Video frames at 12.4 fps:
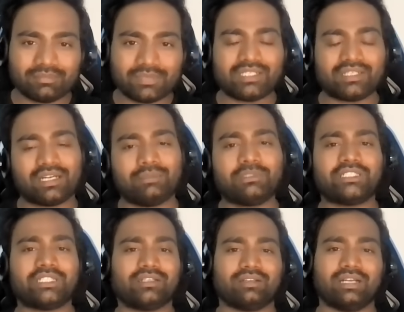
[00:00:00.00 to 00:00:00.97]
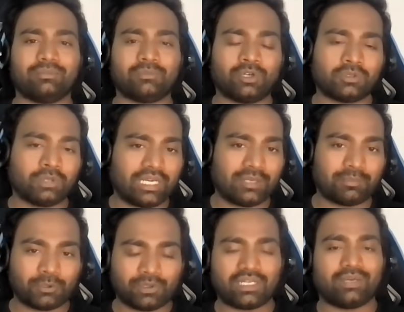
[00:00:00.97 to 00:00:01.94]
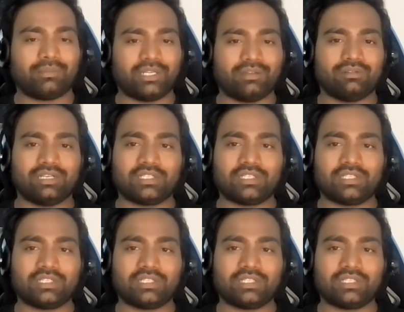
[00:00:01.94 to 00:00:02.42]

but Abhishek, I'm not good at programming.